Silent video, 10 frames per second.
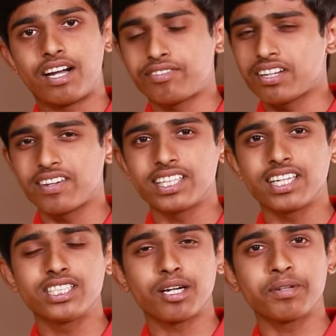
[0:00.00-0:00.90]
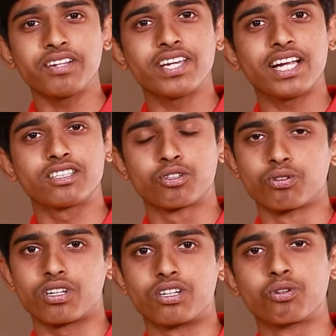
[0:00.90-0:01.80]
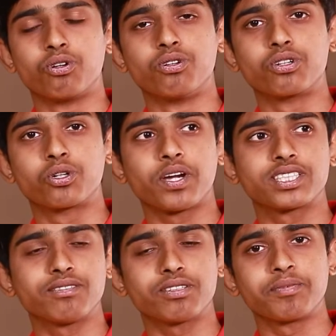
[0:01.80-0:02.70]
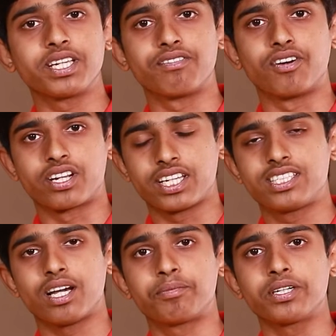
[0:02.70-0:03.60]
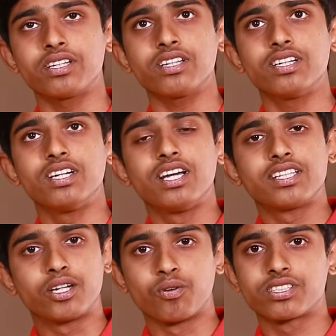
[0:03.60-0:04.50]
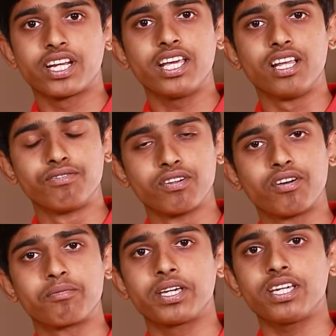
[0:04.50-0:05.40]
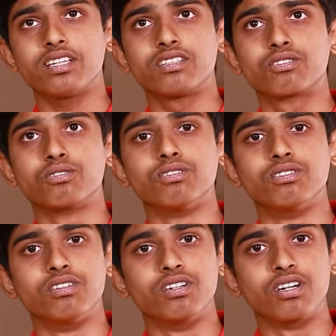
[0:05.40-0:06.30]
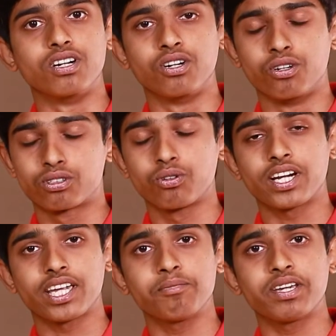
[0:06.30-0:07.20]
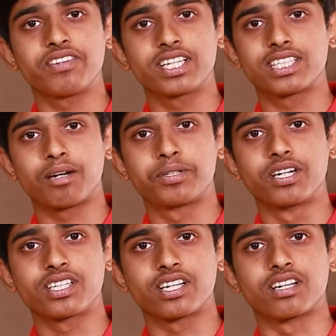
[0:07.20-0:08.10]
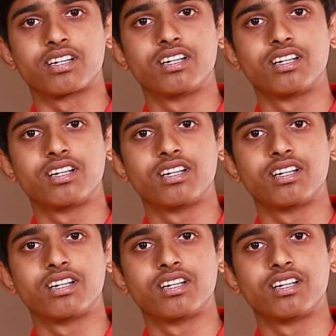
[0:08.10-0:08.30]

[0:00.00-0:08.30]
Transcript: After revising each chapter, we had two exams for each chapter. That was really helpful for me to go through again my weak chapters and